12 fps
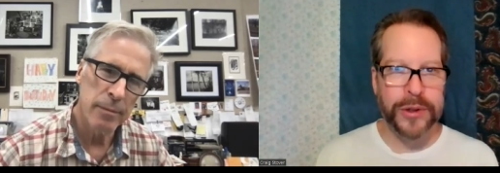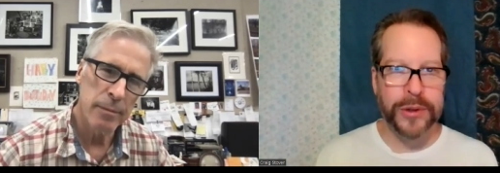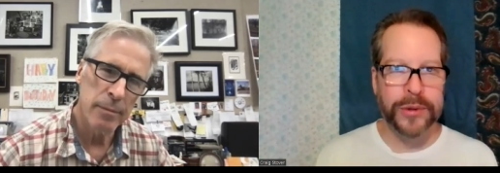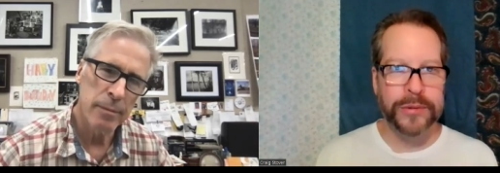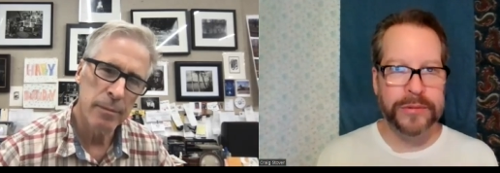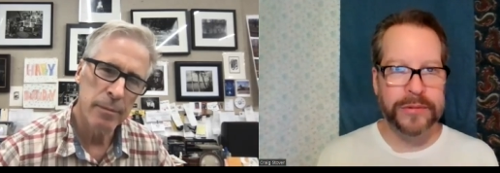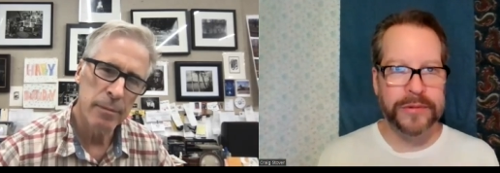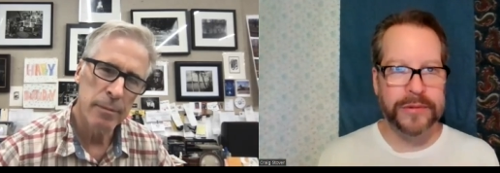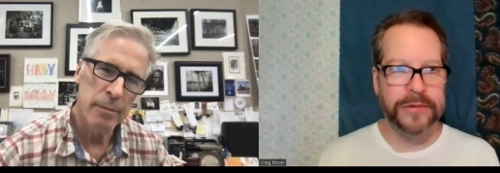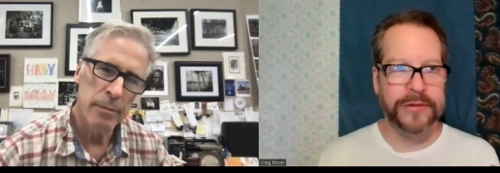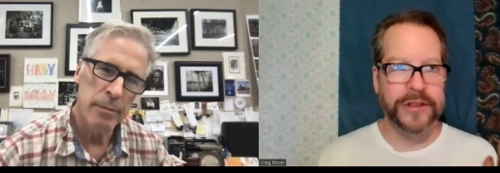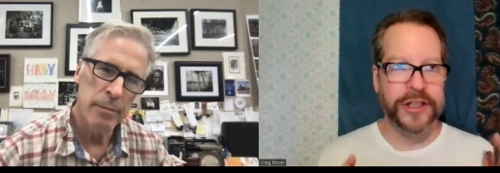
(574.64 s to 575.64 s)
Speaker 1: you
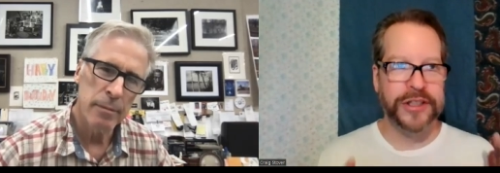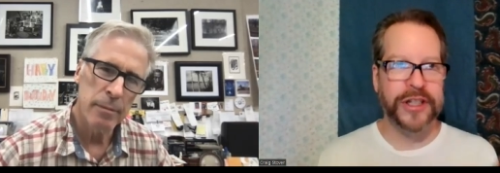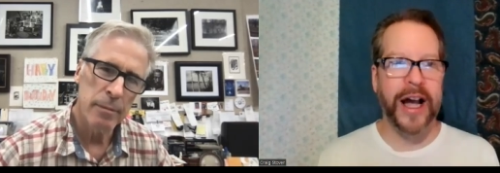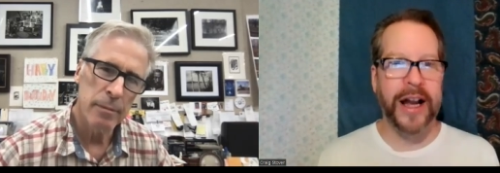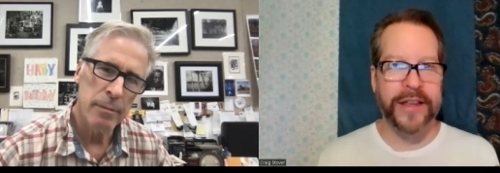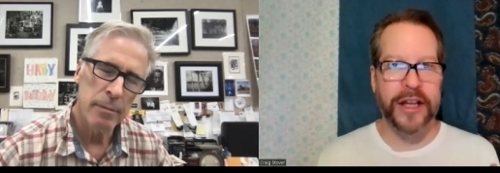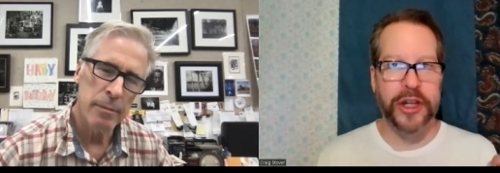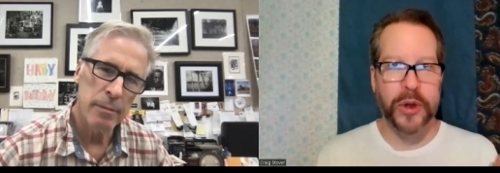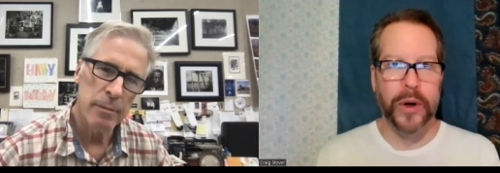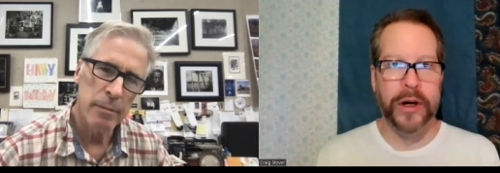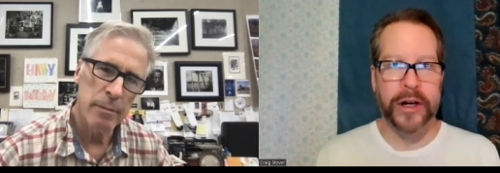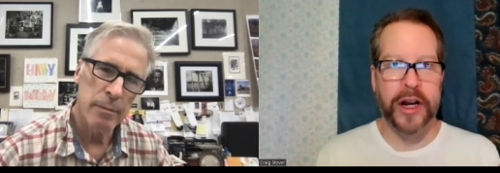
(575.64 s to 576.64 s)
decide that
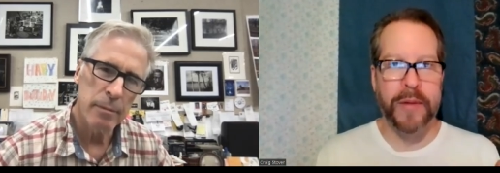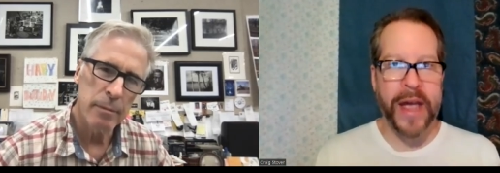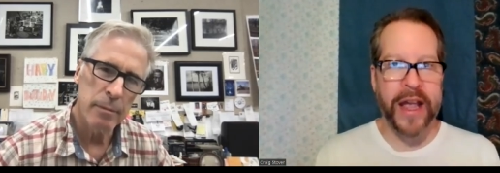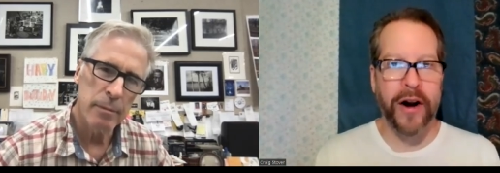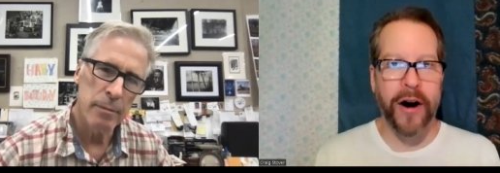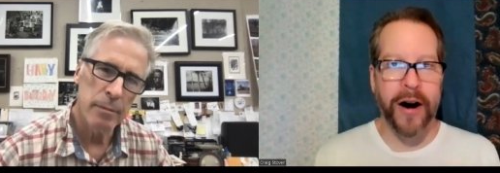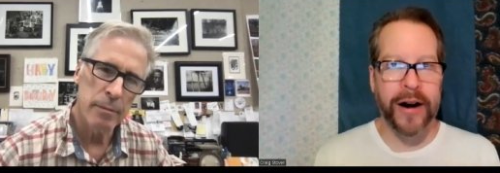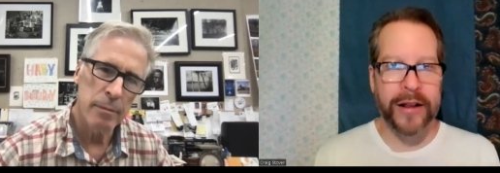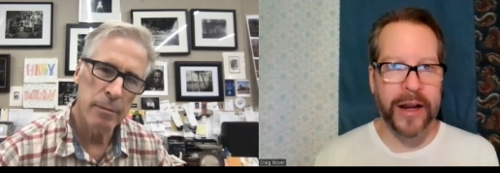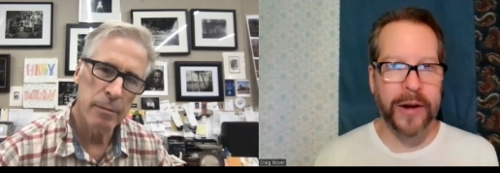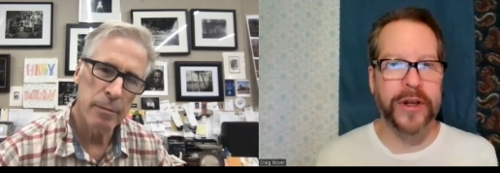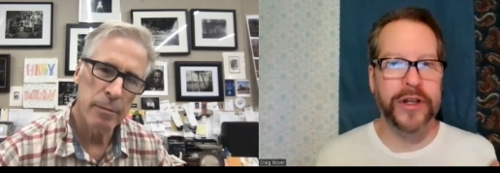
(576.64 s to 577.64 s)
you were going to make
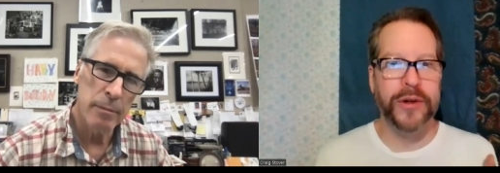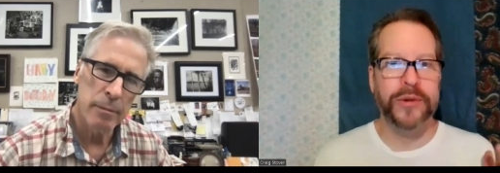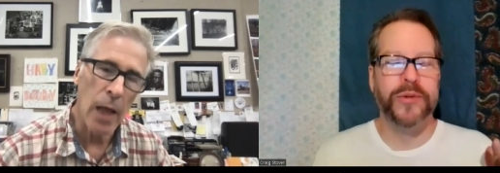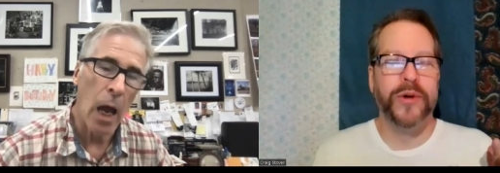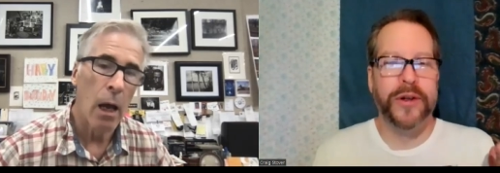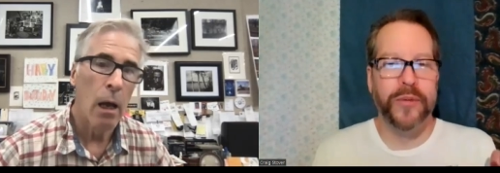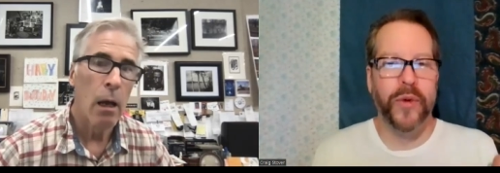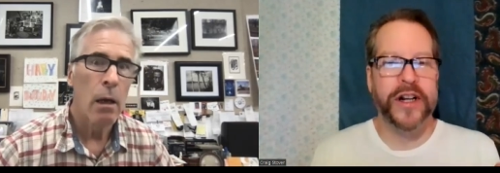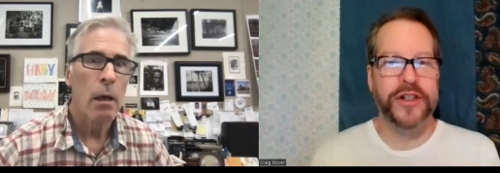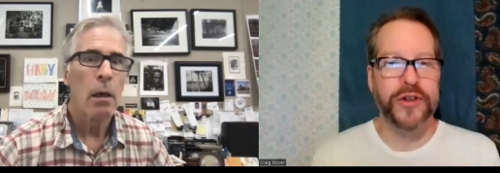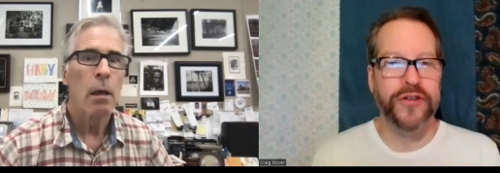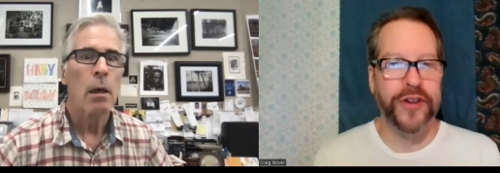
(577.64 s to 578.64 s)
art? Like when you when
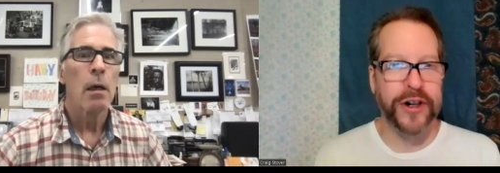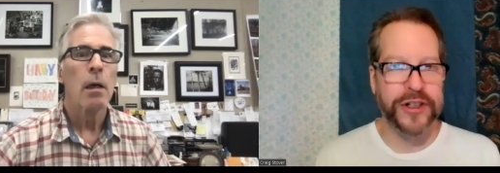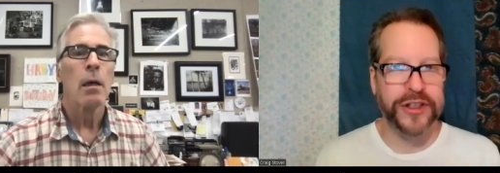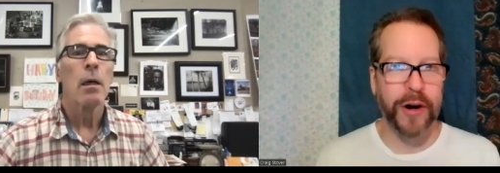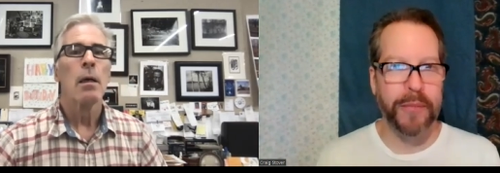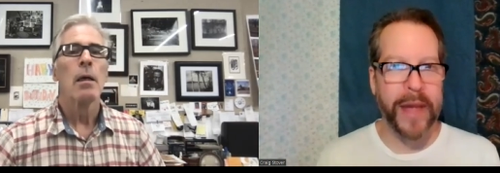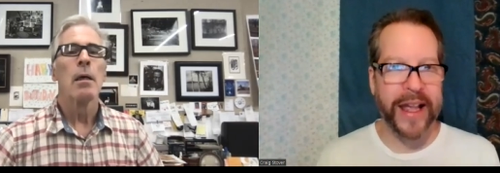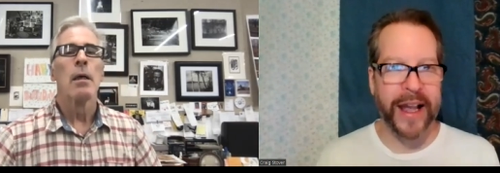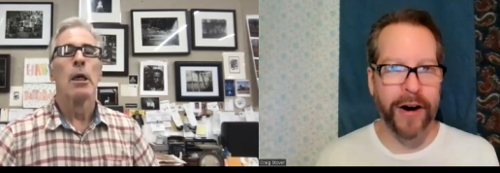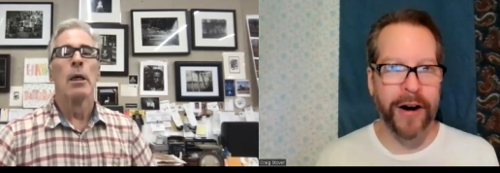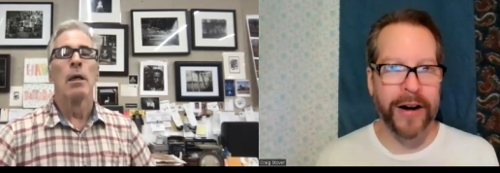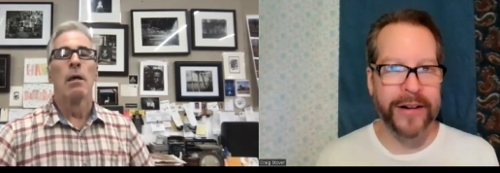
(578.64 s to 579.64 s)
when did you first start
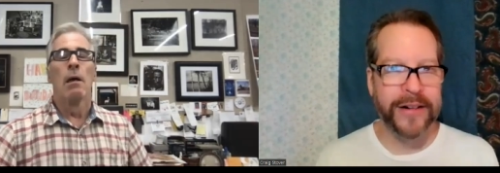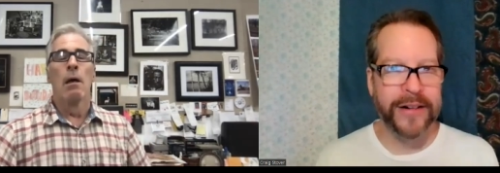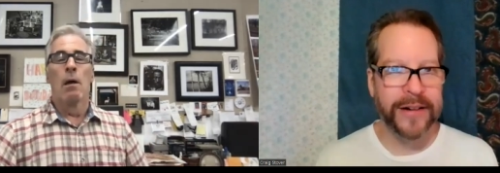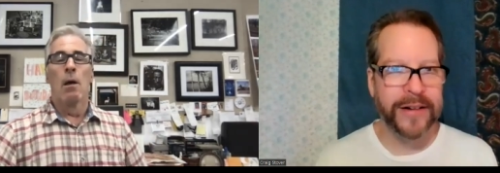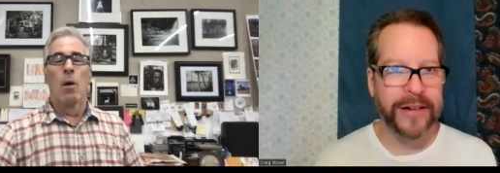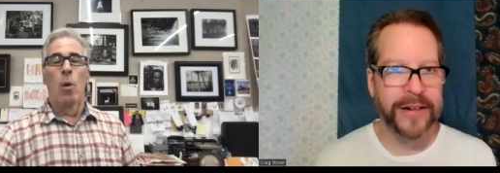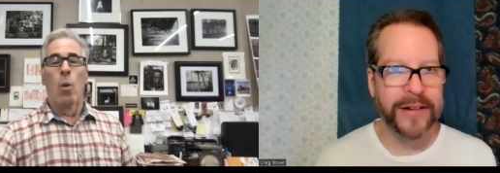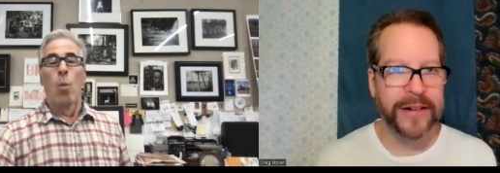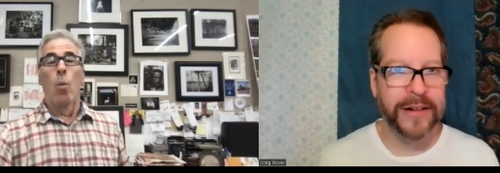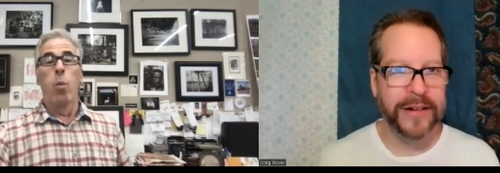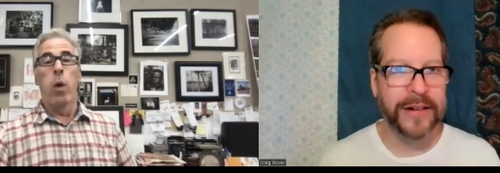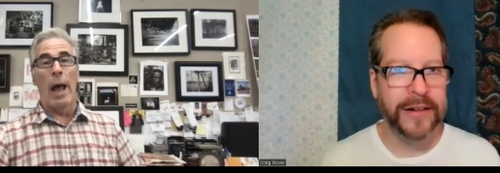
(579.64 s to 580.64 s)
making
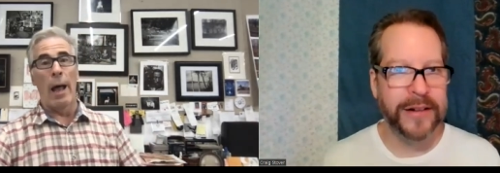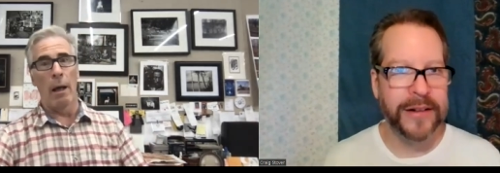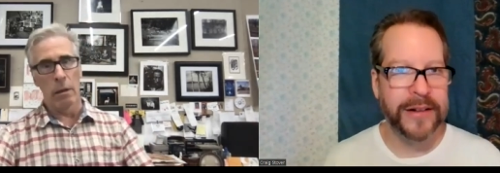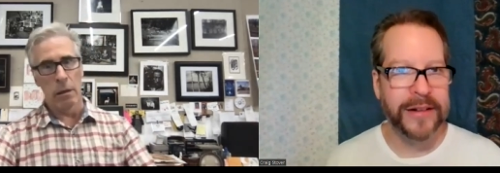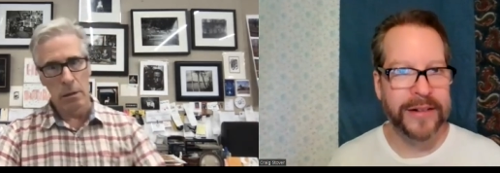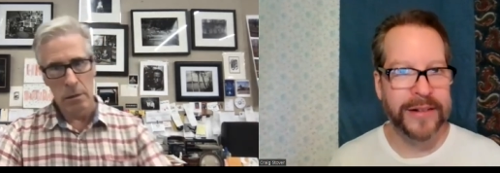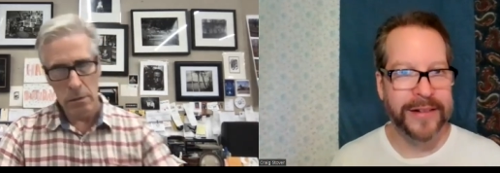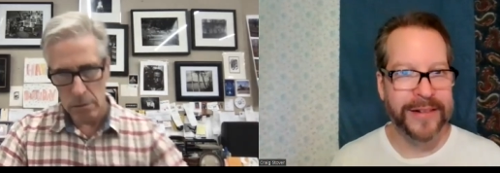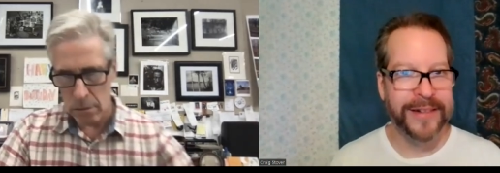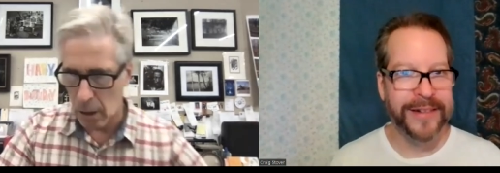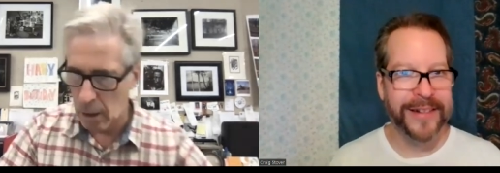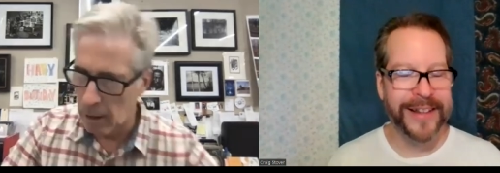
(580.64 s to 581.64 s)
art?
Speaker 2: Well,
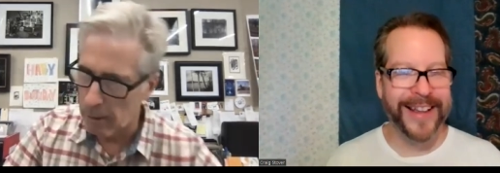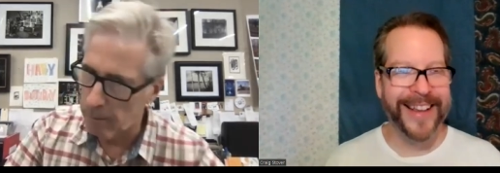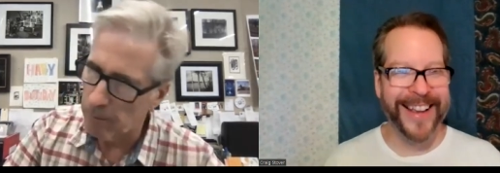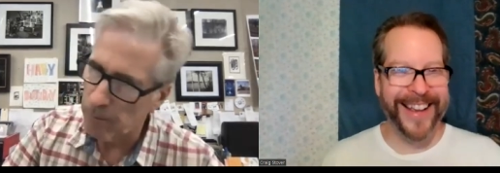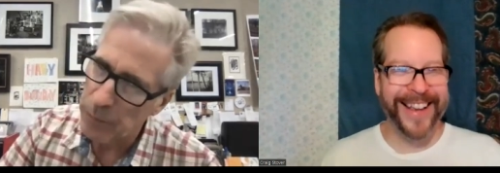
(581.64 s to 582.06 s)
um,